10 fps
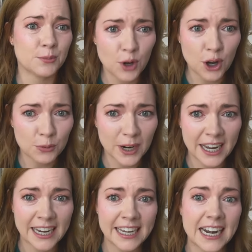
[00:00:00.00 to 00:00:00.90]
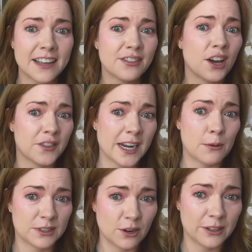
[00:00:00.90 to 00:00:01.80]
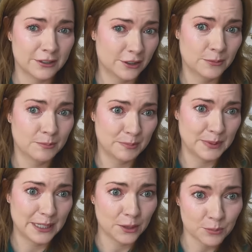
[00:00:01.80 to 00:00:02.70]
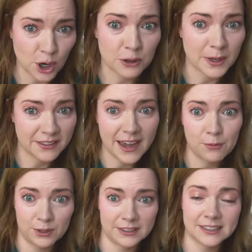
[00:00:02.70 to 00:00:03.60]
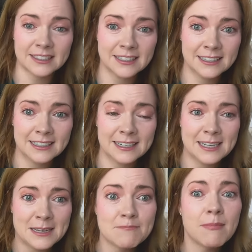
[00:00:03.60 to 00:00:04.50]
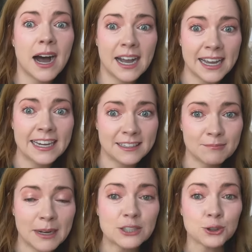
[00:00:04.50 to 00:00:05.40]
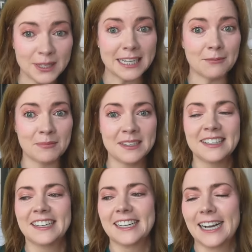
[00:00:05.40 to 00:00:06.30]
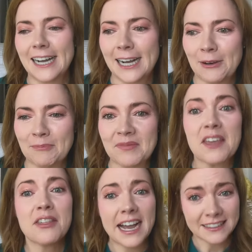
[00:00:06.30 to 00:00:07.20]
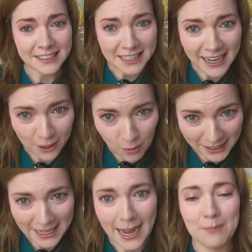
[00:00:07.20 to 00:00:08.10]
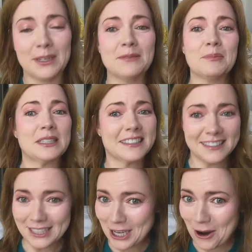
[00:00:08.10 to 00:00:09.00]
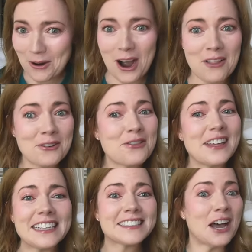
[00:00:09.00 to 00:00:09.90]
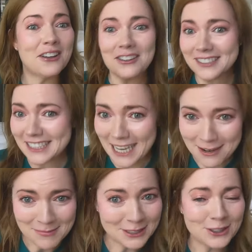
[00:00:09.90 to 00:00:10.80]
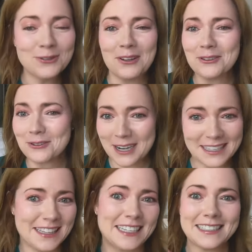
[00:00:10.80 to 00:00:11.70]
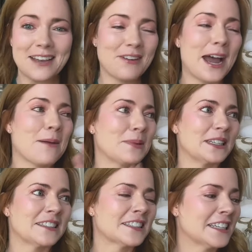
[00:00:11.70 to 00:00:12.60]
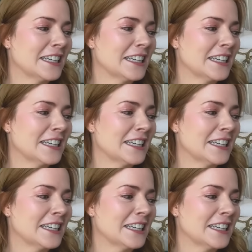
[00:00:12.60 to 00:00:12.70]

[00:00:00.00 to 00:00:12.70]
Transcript: Broadway and I thought that I was going to be on Broadway. That was my my dream. Um, that did not quite happen, but you know, other things uh, uh same as you, other great things happened.